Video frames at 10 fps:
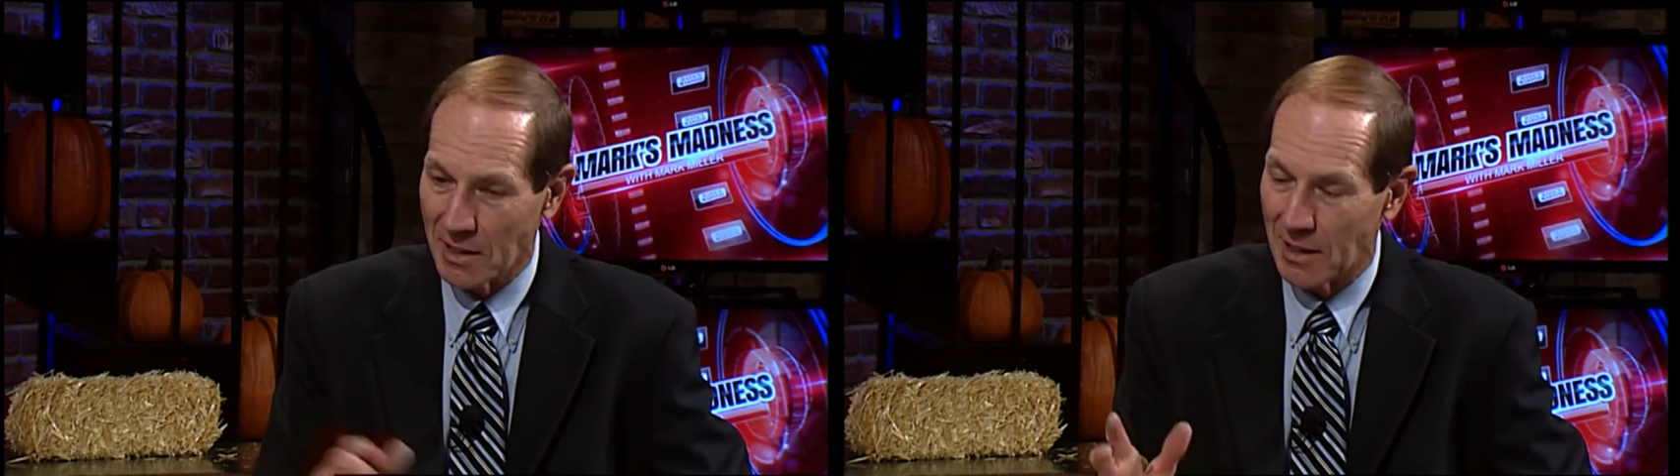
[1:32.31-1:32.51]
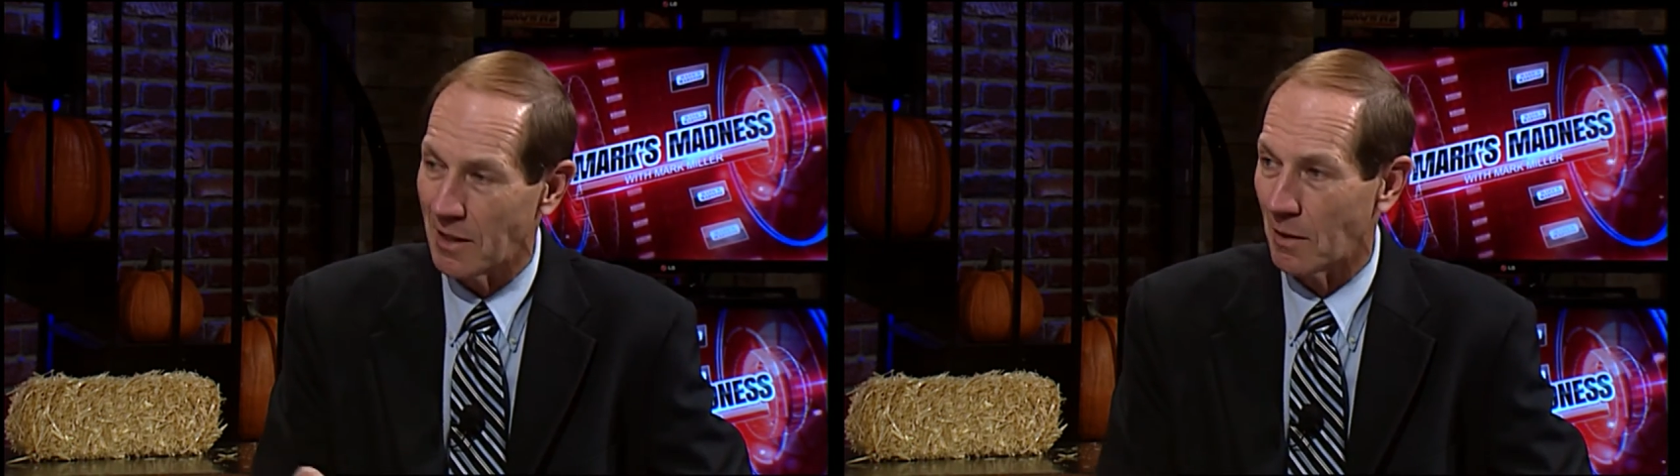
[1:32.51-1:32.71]

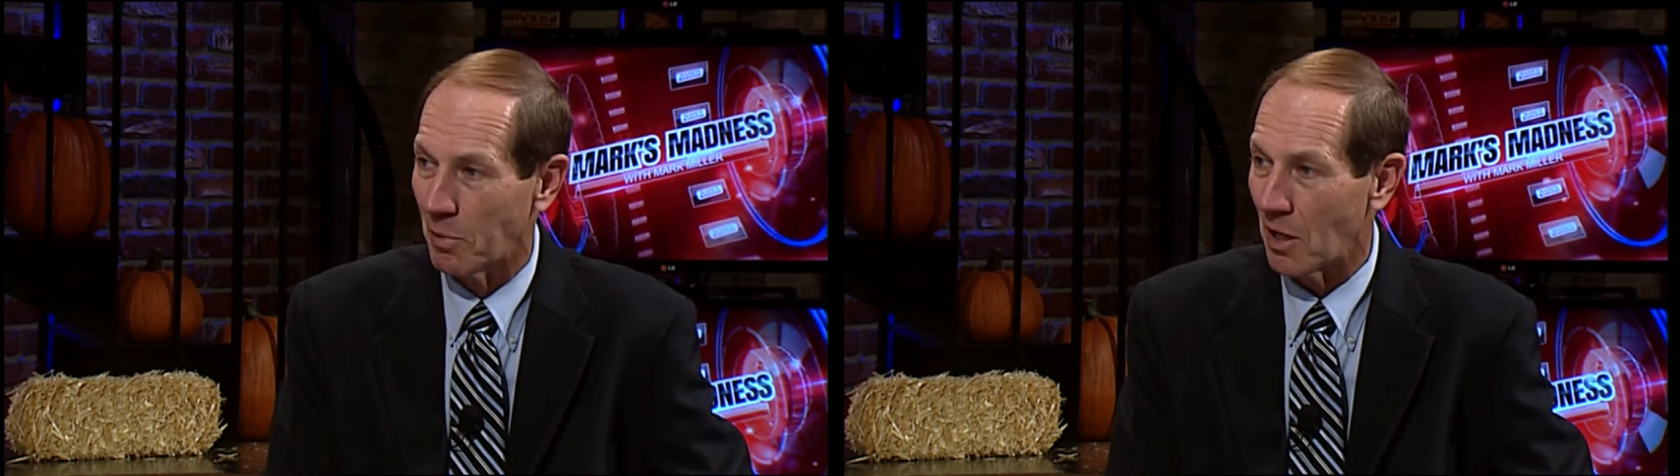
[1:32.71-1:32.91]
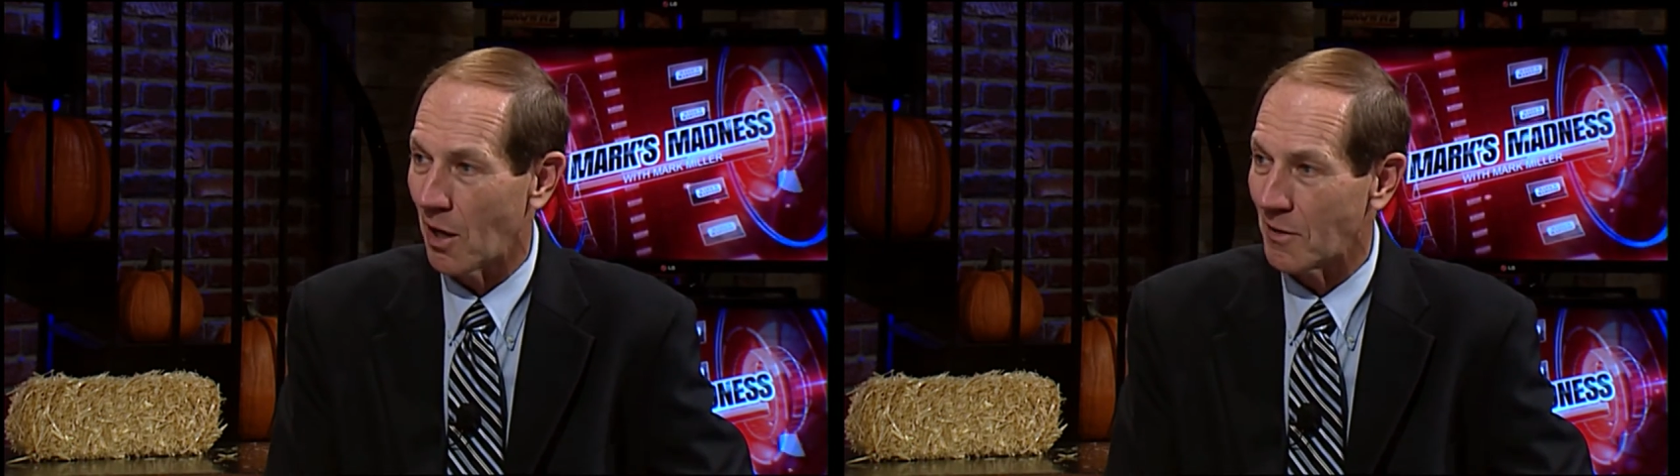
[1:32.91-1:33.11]
get into the
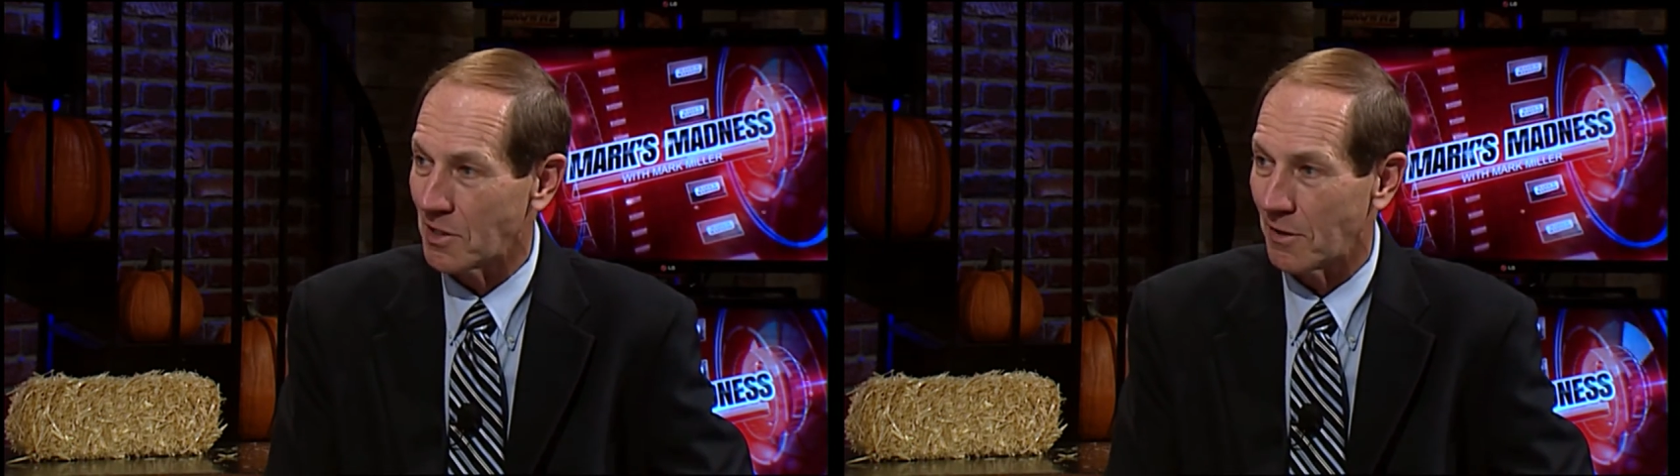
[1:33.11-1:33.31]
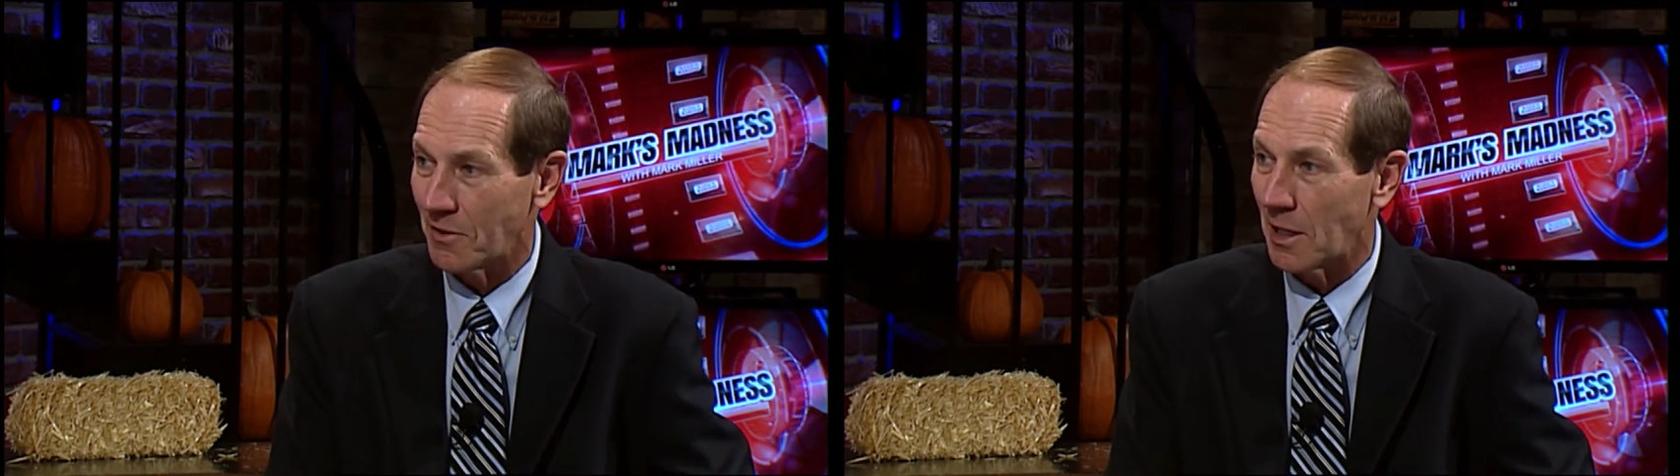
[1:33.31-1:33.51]
playoffs,
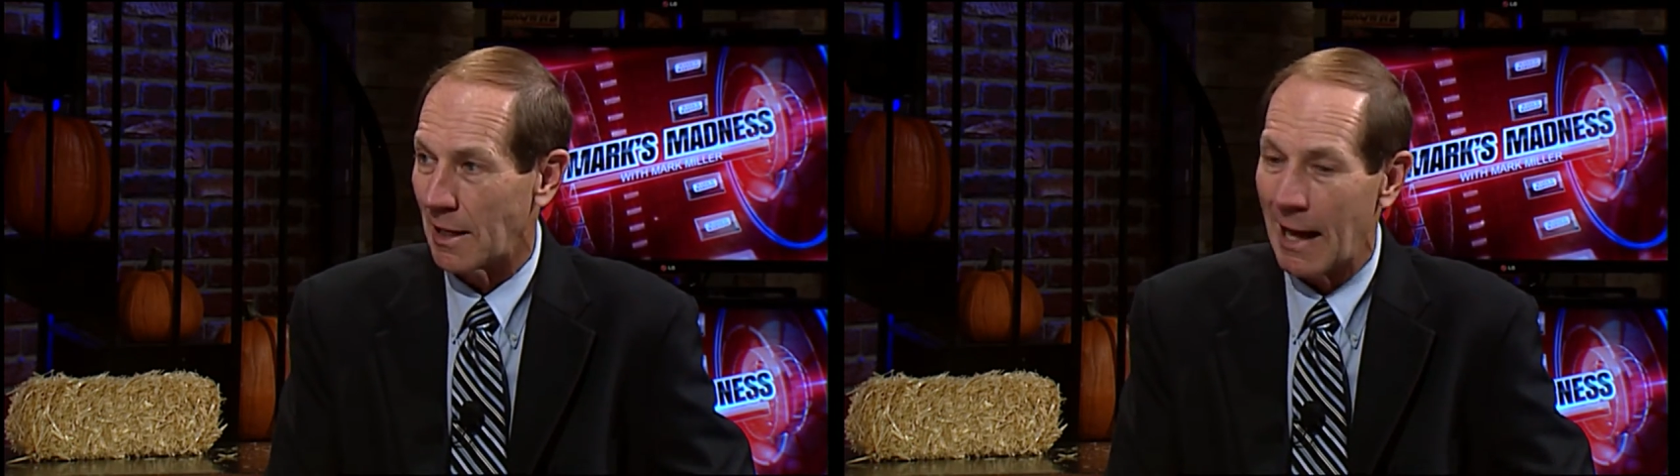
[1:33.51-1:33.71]
and if you get